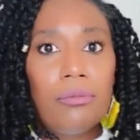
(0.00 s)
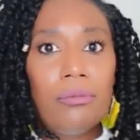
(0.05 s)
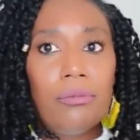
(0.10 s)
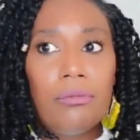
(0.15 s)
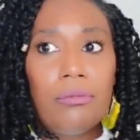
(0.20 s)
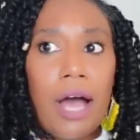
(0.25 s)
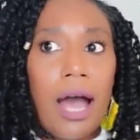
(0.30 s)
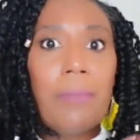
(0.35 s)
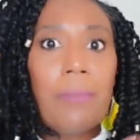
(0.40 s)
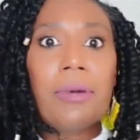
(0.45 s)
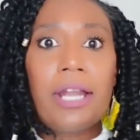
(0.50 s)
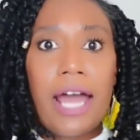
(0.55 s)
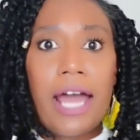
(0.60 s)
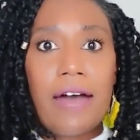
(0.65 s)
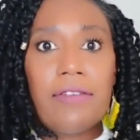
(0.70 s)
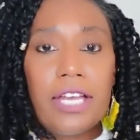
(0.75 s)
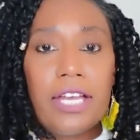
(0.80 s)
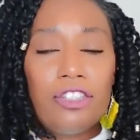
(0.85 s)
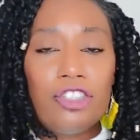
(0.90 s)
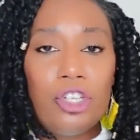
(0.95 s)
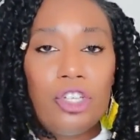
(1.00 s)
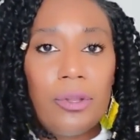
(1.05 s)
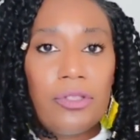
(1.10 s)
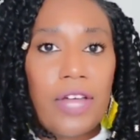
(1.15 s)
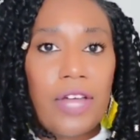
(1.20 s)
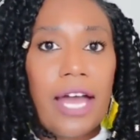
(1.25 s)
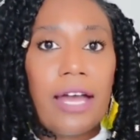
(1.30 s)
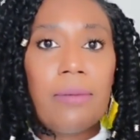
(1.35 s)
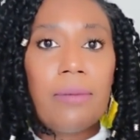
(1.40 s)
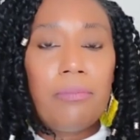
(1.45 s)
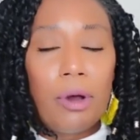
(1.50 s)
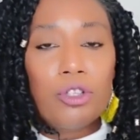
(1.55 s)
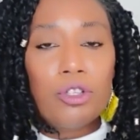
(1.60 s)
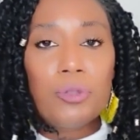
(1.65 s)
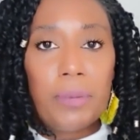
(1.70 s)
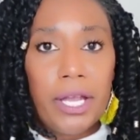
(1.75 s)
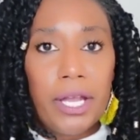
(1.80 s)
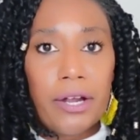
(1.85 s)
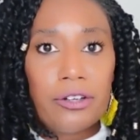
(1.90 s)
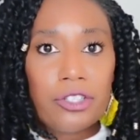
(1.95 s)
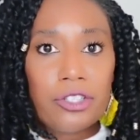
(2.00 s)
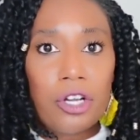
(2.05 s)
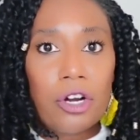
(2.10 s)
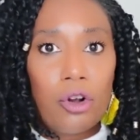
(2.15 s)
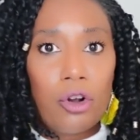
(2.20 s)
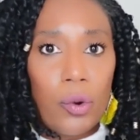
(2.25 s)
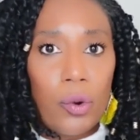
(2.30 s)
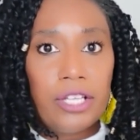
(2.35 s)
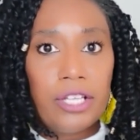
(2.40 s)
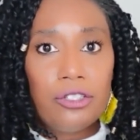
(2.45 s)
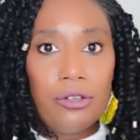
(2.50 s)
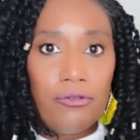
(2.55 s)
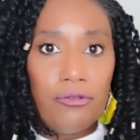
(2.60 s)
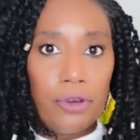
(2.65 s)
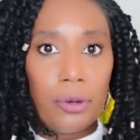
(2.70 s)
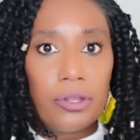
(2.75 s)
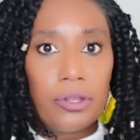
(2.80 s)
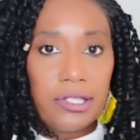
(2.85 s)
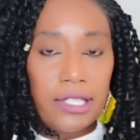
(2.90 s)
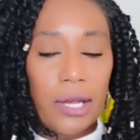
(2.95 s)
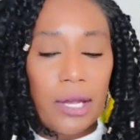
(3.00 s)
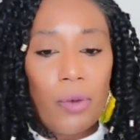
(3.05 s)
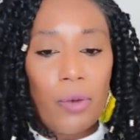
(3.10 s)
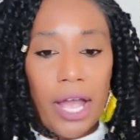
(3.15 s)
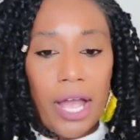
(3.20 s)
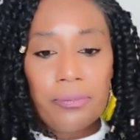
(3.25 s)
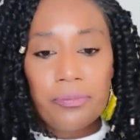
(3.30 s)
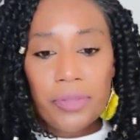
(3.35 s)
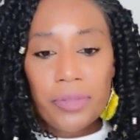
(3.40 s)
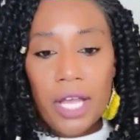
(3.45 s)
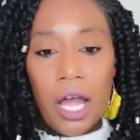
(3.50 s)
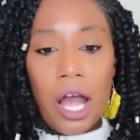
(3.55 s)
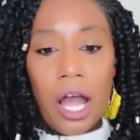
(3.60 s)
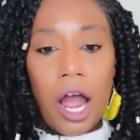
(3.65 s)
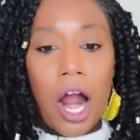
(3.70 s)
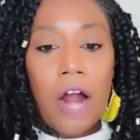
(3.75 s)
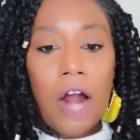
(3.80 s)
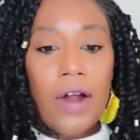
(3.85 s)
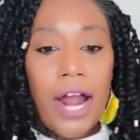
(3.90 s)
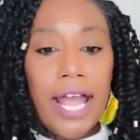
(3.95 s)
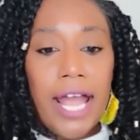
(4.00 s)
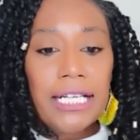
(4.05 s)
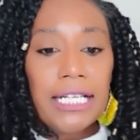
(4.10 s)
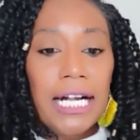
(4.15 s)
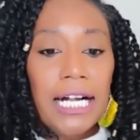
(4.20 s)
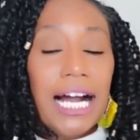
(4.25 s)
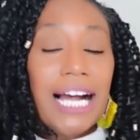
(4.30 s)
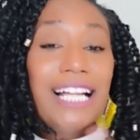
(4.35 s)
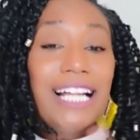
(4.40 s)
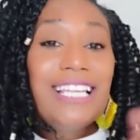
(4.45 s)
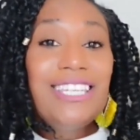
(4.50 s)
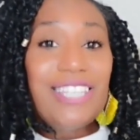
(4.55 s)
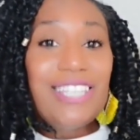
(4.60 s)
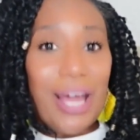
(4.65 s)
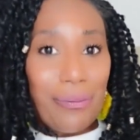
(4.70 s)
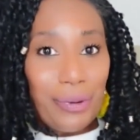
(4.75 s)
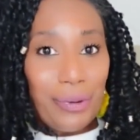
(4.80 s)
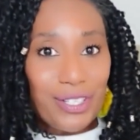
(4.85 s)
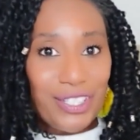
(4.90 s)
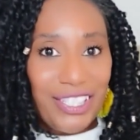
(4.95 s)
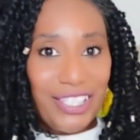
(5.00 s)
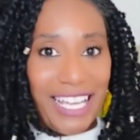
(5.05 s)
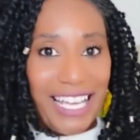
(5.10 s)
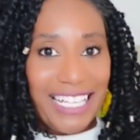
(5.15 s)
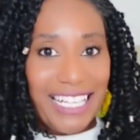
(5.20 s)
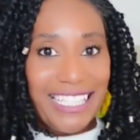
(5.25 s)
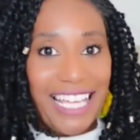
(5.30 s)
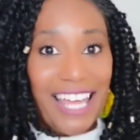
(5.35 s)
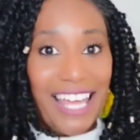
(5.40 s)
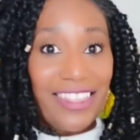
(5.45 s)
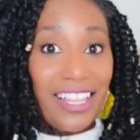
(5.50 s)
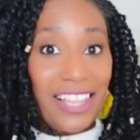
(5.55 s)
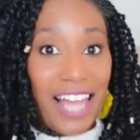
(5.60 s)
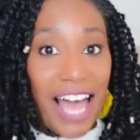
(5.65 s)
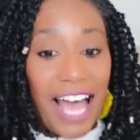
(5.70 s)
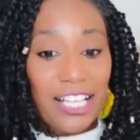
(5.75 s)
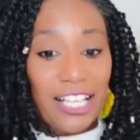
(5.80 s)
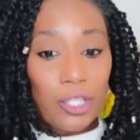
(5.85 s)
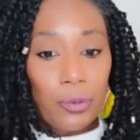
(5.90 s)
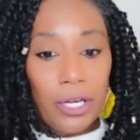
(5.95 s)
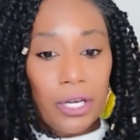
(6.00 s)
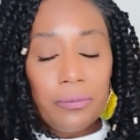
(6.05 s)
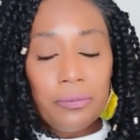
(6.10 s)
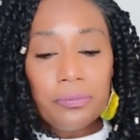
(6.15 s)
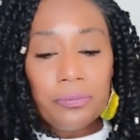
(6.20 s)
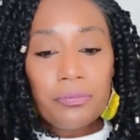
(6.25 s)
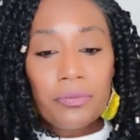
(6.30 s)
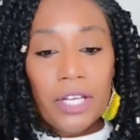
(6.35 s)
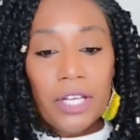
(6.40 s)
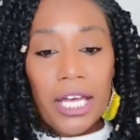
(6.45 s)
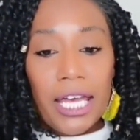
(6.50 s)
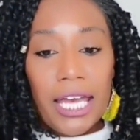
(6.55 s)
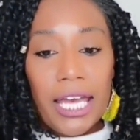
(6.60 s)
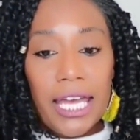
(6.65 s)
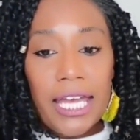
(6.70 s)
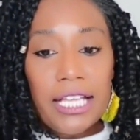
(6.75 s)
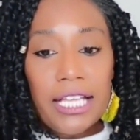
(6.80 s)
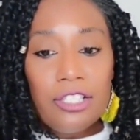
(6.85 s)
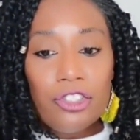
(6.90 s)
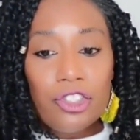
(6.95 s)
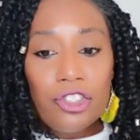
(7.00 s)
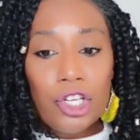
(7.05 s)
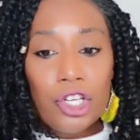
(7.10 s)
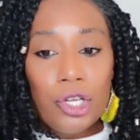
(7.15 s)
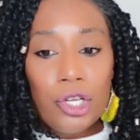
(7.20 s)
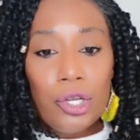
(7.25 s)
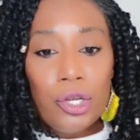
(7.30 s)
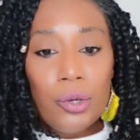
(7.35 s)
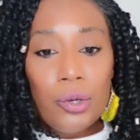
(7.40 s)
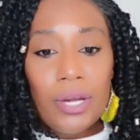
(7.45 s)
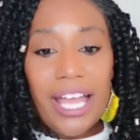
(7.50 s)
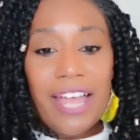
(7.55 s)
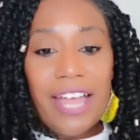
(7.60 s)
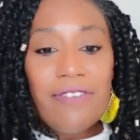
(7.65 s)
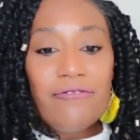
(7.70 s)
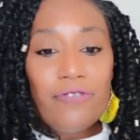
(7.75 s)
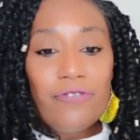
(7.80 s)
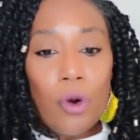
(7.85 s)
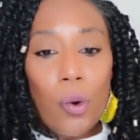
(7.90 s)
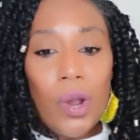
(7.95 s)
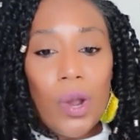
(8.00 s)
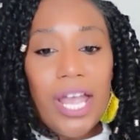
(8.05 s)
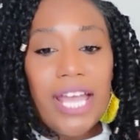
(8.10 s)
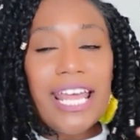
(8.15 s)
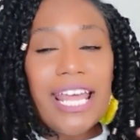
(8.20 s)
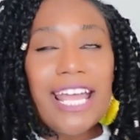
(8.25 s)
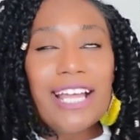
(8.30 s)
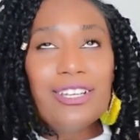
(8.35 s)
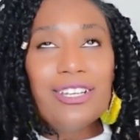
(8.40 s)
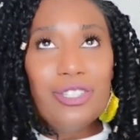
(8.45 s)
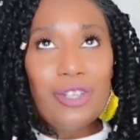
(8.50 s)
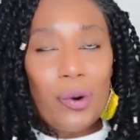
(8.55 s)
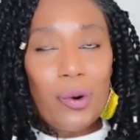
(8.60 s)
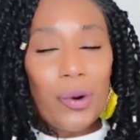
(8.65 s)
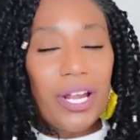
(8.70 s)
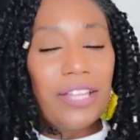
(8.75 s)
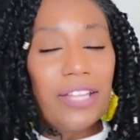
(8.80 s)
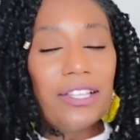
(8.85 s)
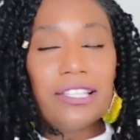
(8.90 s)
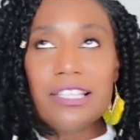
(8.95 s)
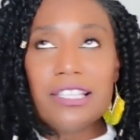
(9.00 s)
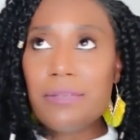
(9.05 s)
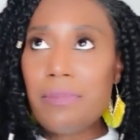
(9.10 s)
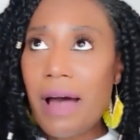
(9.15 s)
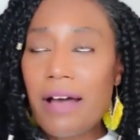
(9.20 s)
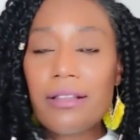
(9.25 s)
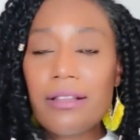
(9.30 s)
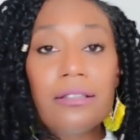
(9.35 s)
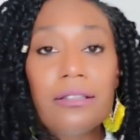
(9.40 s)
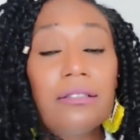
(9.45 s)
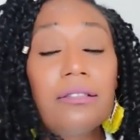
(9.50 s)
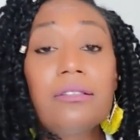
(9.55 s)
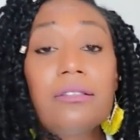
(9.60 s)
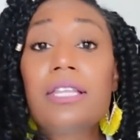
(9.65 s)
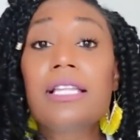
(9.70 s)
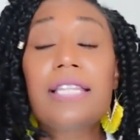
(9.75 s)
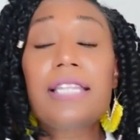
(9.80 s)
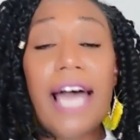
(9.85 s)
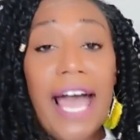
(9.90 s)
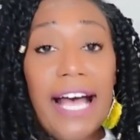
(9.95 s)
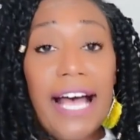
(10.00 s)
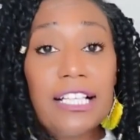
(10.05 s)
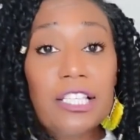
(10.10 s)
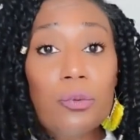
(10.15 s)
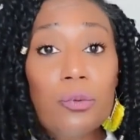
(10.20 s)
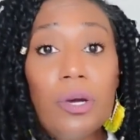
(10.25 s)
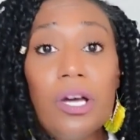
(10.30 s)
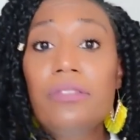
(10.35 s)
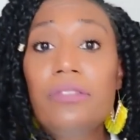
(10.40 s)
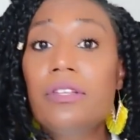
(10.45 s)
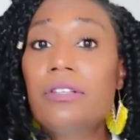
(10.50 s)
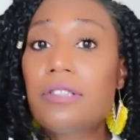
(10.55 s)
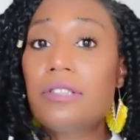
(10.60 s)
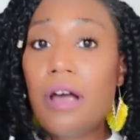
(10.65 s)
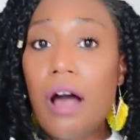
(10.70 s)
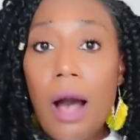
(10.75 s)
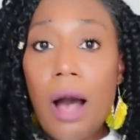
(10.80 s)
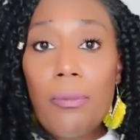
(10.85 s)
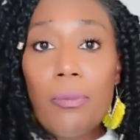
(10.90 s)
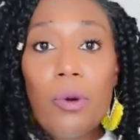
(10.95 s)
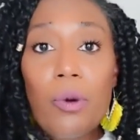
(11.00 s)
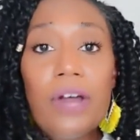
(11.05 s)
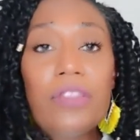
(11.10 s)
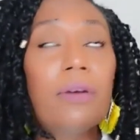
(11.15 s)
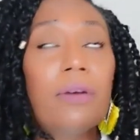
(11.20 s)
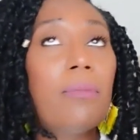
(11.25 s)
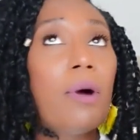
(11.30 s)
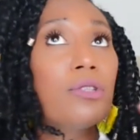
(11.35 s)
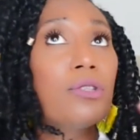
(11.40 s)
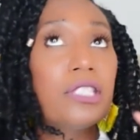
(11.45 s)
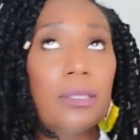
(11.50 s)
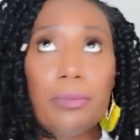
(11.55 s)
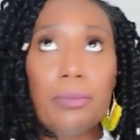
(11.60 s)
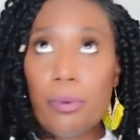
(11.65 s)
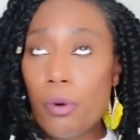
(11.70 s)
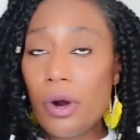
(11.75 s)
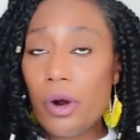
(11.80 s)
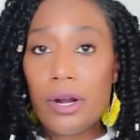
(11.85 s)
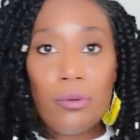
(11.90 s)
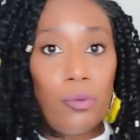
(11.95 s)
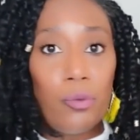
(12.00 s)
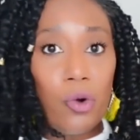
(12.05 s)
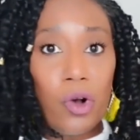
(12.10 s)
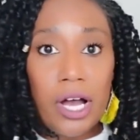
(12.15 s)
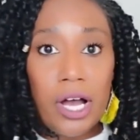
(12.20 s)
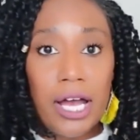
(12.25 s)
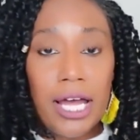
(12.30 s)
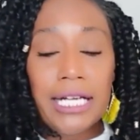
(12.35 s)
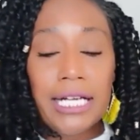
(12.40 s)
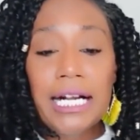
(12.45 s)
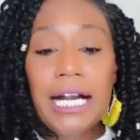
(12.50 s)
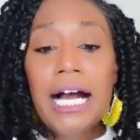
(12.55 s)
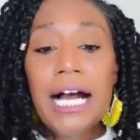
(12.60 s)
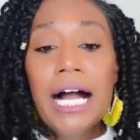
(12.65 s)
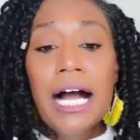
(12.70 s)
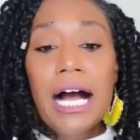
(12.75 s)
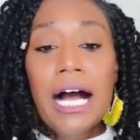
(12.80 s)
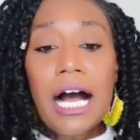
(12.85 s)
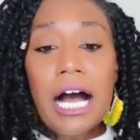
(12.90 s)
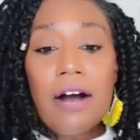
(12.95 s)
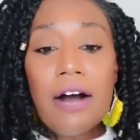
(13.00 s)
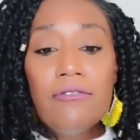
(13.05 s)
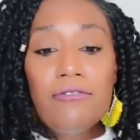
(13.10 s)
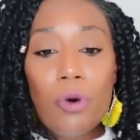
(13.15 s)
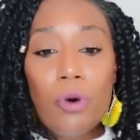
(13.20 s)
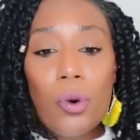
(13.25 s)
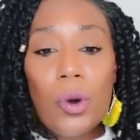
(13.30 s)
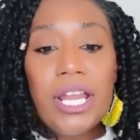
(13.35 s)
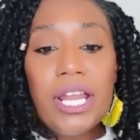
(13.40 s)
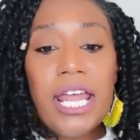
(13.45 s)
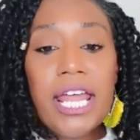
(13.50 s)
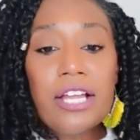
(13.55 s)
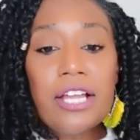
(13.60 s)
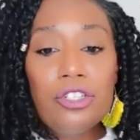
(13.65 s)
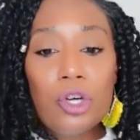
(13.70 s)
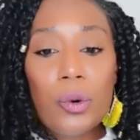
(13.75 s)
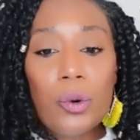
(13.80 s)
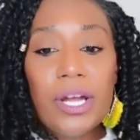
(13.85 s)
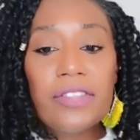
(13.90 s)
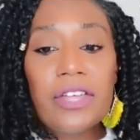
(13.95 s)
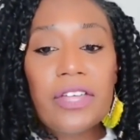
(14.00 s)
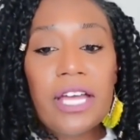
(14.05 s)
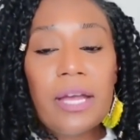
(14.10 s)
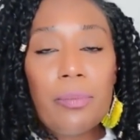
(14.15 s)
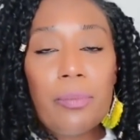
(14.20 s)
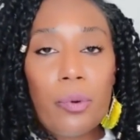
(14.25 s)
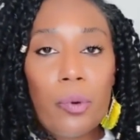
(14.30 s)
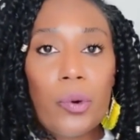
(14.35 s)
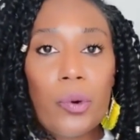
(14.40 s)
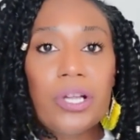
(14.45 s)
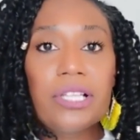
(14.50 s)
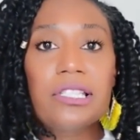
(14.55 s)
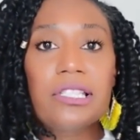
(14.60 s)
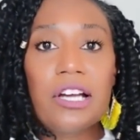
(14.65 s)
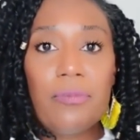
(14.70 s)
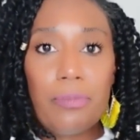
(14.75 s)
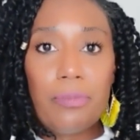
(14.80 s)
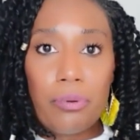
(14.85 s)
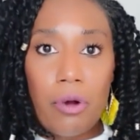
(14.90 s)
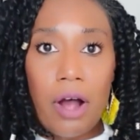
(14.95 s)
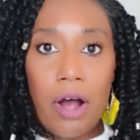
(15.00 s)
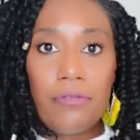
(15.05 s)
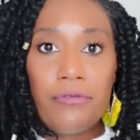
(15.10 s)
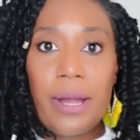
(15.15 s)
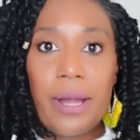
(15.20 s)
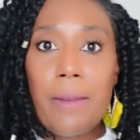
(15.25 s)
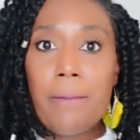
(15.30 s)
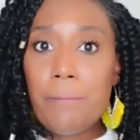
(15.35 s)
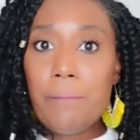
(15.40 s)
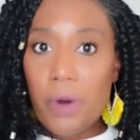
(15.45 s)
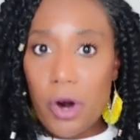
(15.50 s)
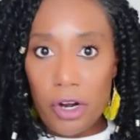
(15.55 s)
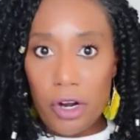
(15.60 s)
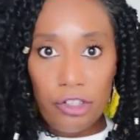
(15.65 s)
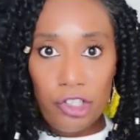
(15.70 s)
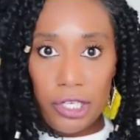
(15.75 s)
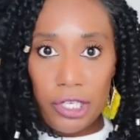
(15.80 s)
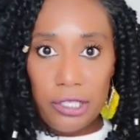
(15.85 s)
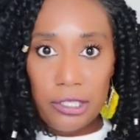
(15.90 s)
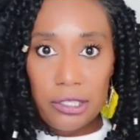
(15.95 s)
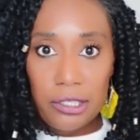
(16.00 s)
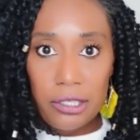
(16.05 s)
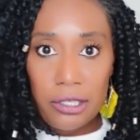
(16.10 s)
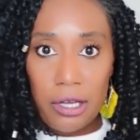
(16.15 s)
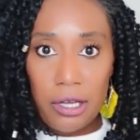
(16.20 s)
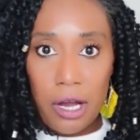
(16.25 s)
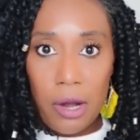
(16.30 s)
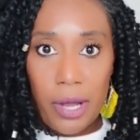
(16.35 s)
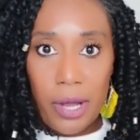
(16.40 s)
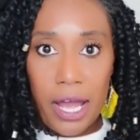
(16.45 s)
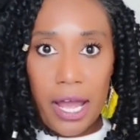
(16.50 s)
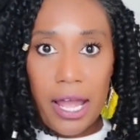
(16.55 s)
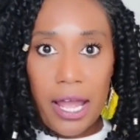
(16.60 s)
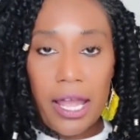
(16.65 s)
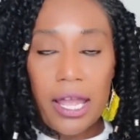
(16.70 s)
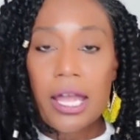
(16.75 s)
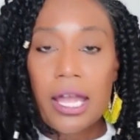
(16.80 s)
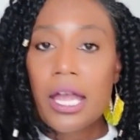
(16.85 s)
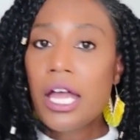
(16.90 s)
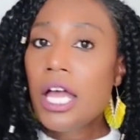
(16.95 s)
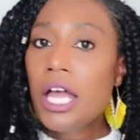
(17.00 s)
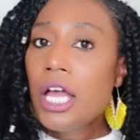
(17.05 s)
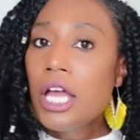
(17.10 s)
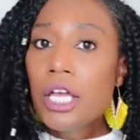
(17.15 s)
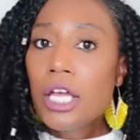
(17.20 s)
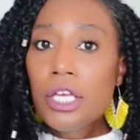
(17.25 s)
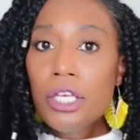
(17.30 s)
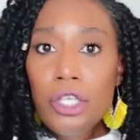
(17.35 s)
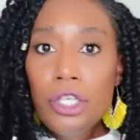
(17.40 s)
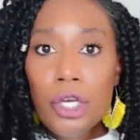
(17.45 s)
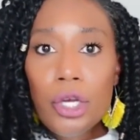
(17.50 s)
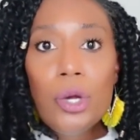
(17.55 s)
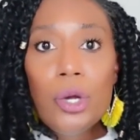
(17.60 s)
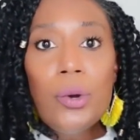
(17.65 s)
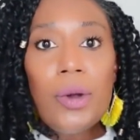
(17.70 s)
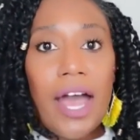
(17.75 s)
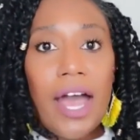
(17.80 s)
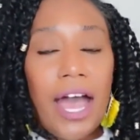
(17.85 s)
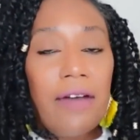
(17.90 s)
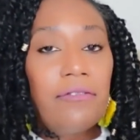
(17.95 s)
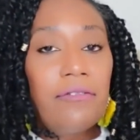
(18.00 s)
I'm going to have an issue with that. And most parents are going to feel the same way. All right. Number 6, and the last one, is to avoid ignoring. This is the last one, the top one, the most important one. Avoid ignoring the importance of profit margins. Okay. You have